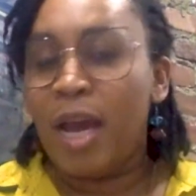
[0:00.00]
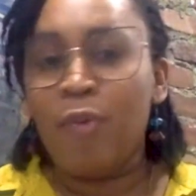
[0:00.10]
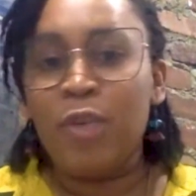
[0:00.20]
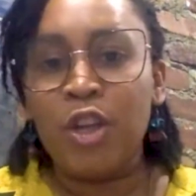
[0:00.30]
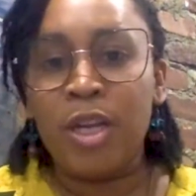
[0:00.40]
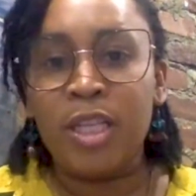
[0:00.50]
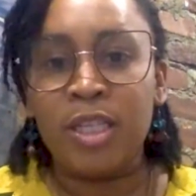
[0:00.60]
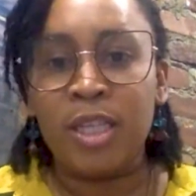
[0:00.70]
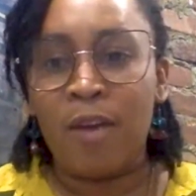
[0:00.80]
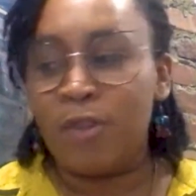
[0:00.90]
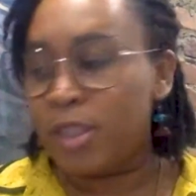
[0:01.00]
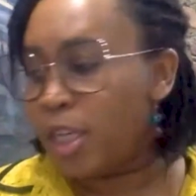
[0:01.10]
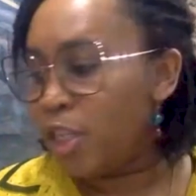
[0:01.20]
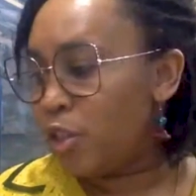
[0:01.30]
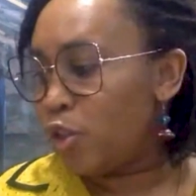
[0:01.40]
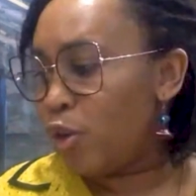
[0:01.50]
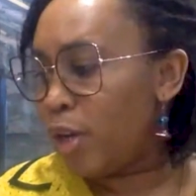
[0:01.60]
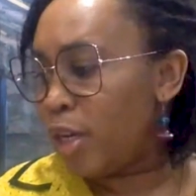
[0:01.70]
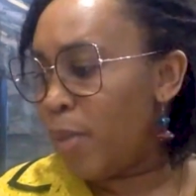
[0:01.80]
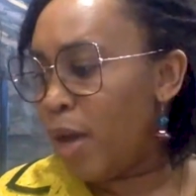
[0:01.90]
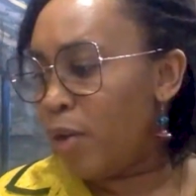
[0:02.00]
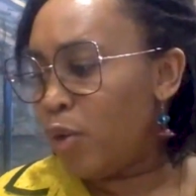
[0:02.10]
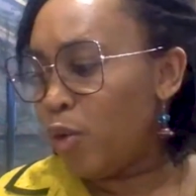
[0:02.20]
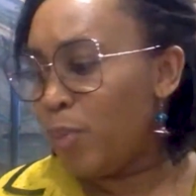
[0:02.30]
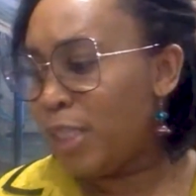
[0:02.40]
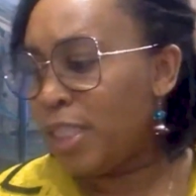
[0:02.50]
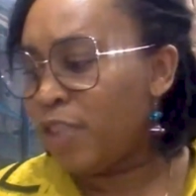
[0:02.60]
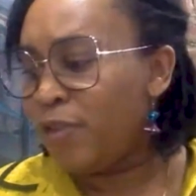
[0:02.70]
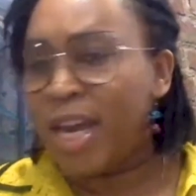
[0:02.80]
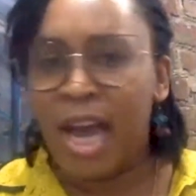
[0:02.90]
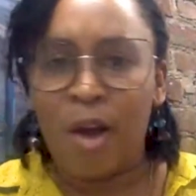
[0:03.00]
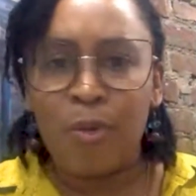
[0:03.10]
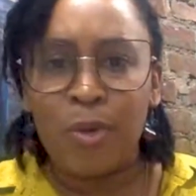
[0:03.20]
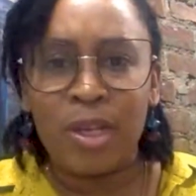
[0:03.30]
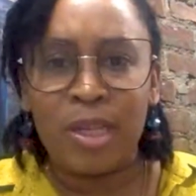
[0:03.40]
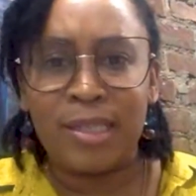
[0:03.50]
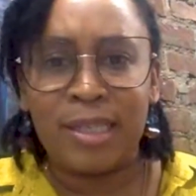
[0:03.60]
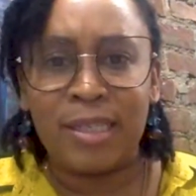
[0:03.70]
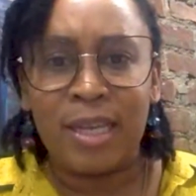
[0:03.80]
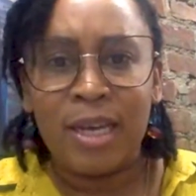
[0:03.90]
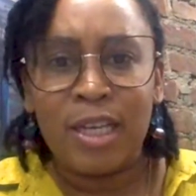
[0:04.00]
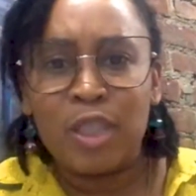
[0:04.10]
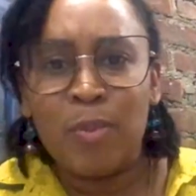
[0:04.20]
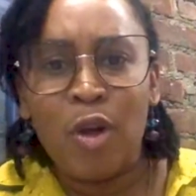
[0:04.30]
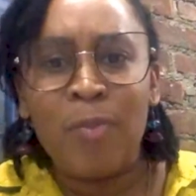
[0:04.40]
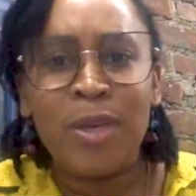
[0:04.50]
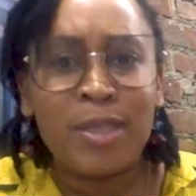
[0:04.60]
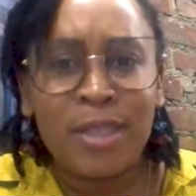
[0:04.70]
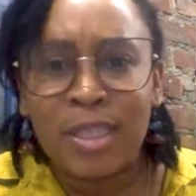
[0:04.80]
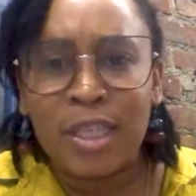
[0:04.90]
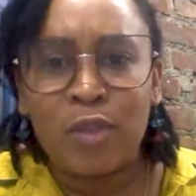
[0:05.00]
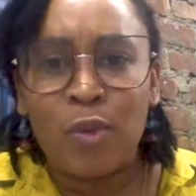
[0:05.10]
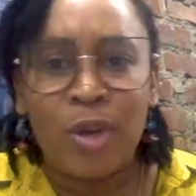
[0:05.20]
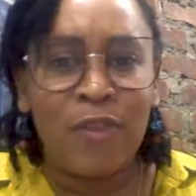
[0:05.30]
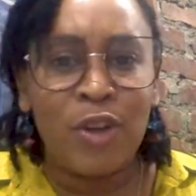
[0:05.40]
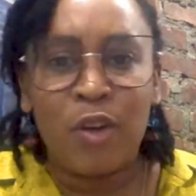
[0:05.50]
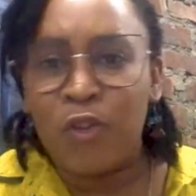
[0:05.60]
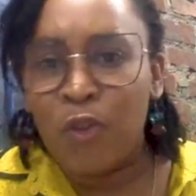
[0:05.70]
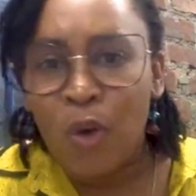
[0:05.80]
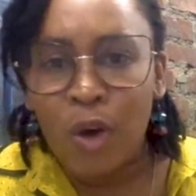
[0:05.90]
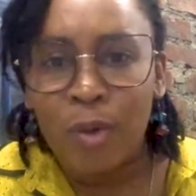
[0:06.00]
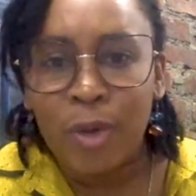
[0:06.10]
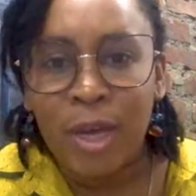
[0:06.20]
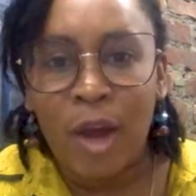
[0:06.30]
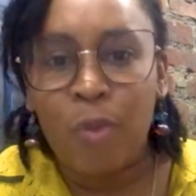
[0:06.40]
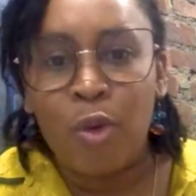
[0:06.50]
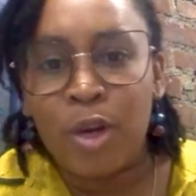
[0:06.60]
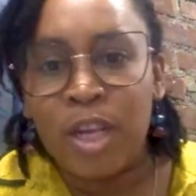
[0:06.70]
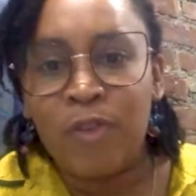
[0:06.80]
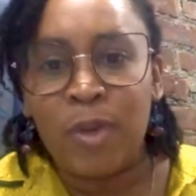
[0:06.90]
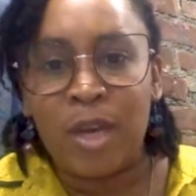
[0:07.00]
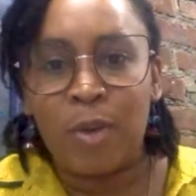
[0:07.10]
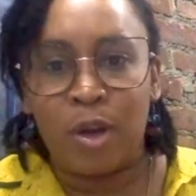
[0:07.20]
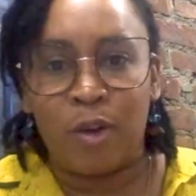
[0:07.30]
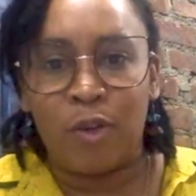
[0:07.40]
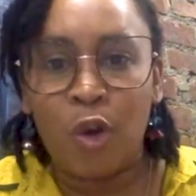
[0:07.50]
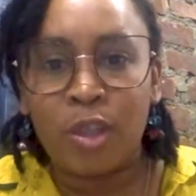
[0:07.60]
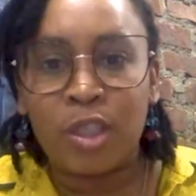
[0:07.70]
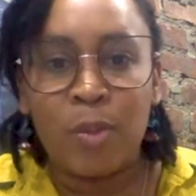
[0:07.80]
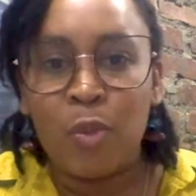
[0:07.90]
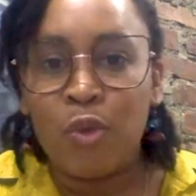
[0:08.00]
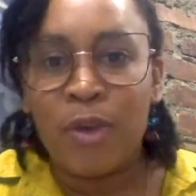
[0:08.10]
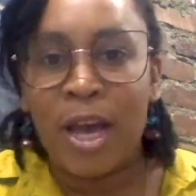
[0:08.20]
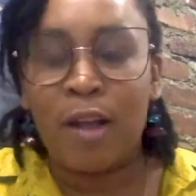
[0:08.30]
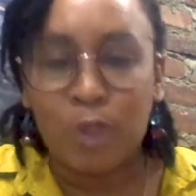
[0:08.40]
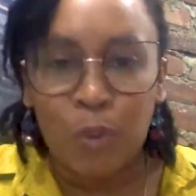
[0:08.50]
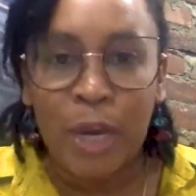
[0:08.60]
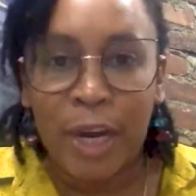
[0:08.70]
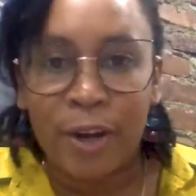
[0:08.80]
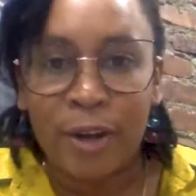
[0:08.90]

And we started this conversation talking about, you know, business flight. How real is this? Small businesses won't even afford, won't even be able to afford to move elsewhere,